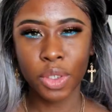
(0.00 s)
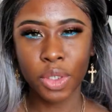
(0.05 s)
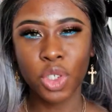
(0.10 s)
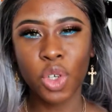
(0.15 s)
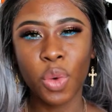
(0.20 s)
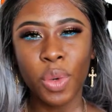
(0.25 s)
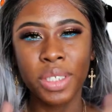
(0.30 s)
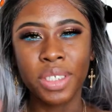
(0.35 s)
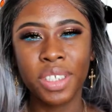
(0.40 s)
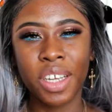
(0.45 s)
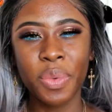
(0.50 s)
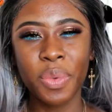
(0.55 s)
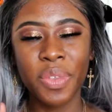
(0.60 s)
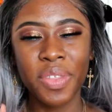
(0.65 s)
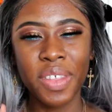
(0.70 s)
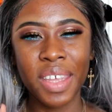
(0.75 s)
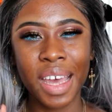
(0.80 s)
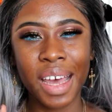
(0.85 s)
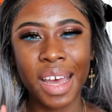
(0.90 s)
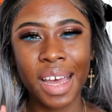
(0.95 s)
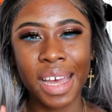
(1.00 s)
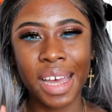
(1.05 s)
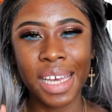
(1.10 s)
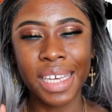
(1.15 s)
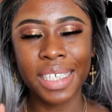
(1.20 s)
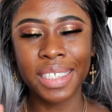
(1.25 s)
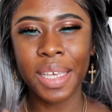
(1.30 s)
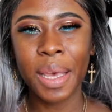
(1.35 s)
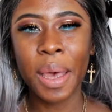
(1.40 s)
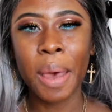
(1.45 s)
So we're done with the
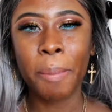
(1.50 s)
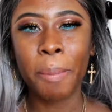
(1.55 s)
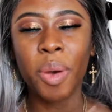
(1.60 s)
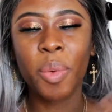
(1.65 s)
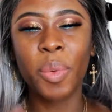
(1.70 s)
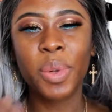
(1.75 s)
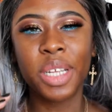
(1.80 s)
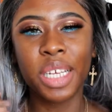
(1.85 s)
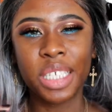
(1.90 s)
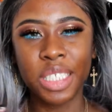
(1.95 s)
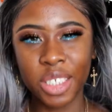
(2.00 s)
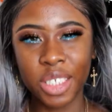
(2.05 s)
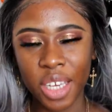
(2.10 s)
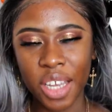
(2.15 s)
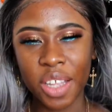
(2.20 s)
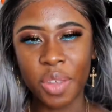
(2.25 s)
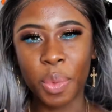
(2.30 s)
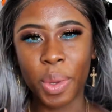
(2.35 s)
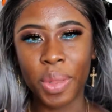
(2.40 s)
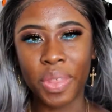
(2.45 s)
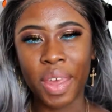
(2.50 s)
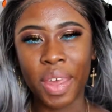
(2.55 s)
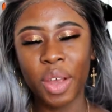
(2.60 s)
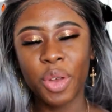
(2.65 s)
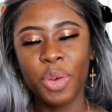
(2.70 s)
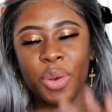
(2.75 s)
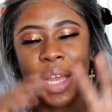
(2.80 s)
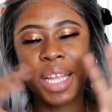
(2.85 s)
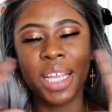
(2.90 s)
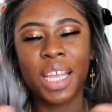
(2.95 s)
eyes, but we're not done with
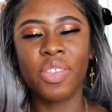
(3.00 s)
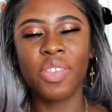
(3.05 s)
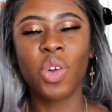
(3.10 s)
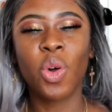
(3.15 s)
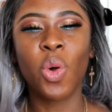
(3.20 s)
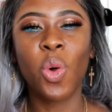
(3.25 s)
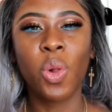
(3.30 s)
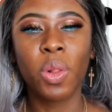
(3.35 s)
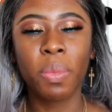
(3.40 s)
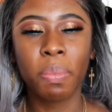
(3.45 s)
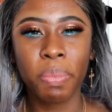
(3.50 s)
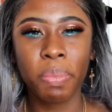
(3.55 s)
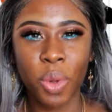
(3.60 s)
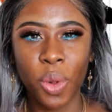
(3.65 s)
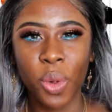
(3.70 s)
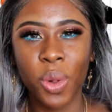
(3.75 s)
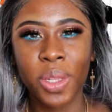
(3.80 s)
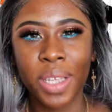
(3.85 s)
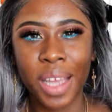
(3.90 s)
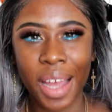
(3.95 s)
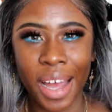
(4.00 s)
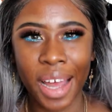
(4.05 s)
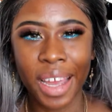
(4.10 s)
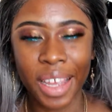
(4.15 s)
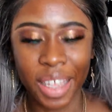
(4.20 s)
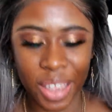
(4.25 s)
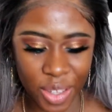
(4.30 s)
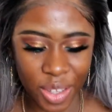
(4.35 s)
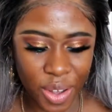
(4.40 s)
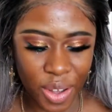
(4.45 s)
creating the whole bold
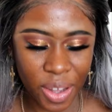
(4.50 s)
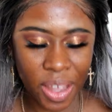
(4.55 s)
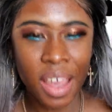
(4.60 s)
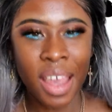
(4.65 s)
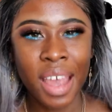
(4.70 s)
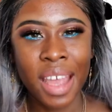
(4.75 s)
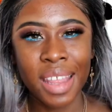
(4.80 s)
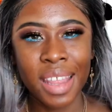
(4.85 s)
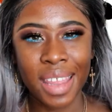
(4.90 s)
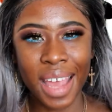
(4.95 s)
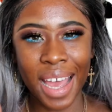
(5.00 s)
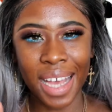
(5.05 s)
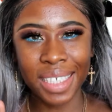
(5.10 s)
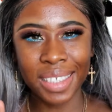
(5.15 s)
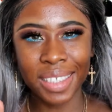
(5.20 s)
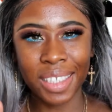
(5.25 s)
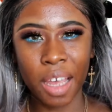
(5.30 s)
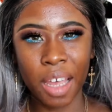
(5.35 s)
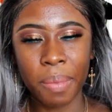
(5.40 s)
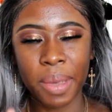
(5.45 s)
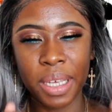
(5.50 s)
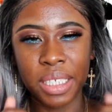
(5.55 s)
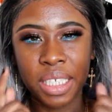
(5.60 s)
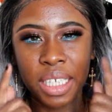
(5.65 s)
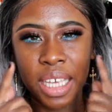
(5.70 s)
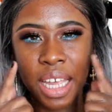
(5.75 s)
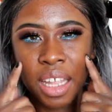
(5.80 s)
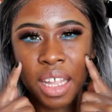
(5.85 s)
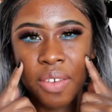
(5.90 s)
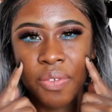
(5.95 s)
eye look. Next step is
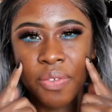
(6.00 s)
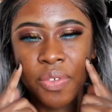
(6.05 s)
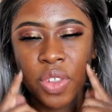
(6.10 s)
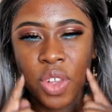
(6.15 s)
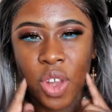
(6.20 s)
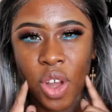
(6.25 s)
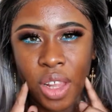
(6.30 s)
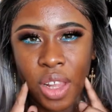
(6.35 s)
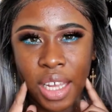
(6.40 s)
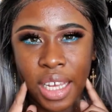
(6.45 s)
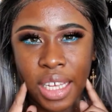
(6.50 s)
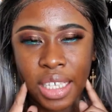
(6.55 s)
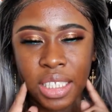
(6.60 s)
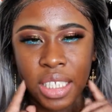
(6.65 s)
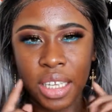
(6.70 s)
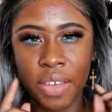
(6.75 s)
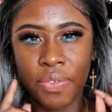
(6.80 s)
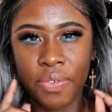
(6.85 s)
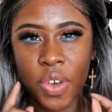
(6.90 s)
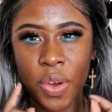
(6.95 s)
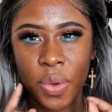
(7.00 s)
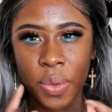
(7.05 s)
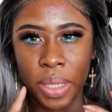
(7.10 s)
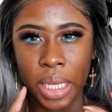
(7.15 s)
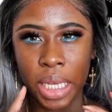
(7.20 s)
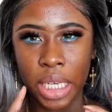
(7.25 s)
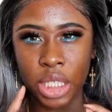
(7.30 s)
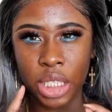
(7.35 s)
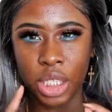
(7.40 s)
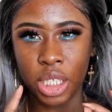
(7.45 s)
to get a flawless
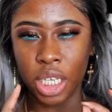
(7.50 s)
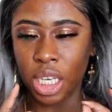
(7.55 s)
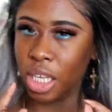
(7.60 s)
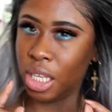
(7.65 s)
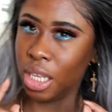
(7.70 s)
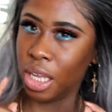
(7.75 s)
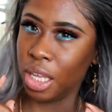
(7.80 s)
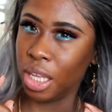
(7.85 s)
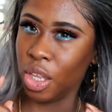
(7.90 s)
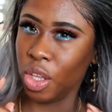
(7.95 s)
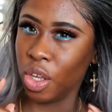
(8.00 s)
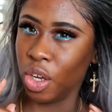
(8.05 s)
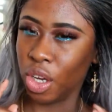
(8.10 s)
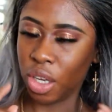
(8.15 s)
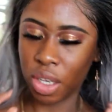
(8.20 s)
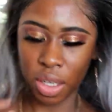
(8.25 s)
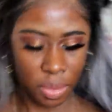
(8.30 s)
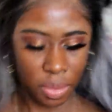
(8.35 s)
foundation look.